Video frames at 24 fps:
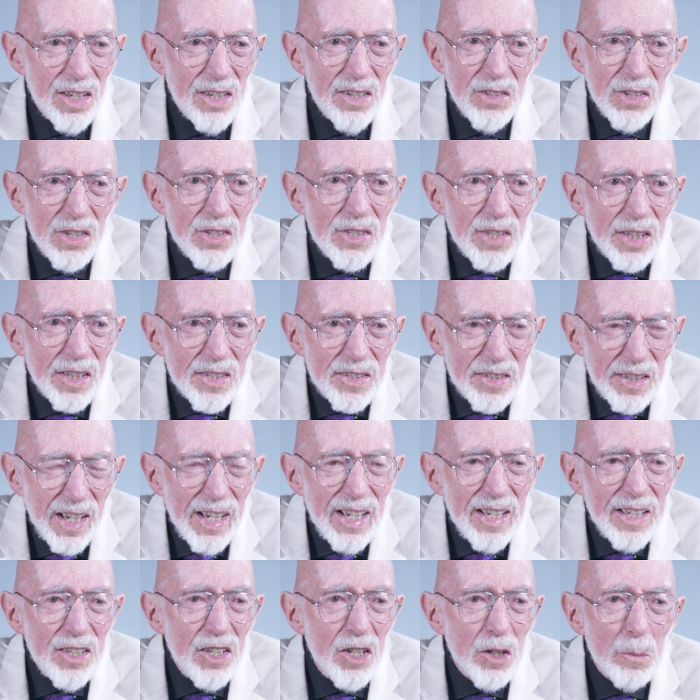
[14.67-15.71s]
just
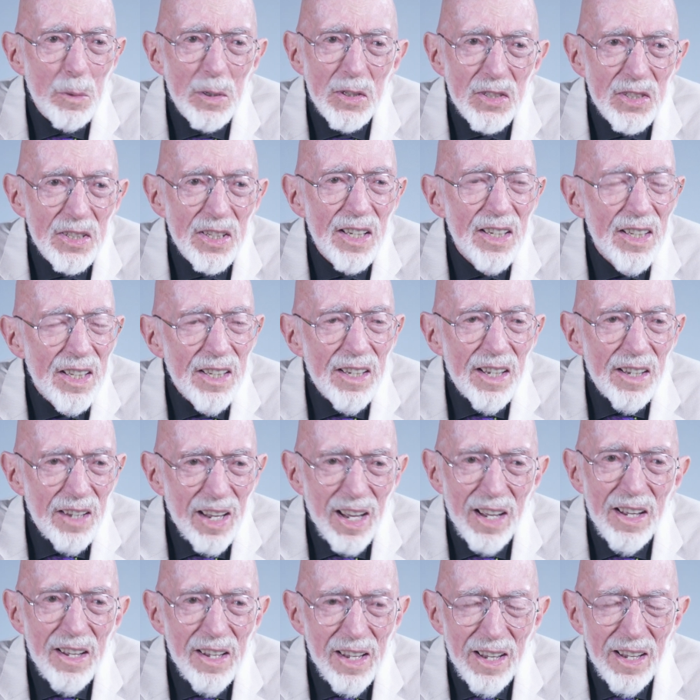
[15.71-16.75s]
excite humans
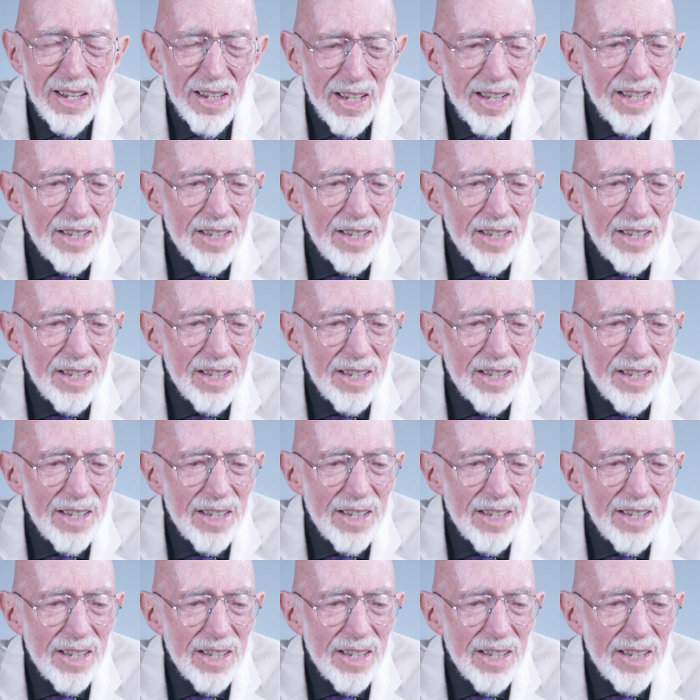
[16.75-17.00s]
uh,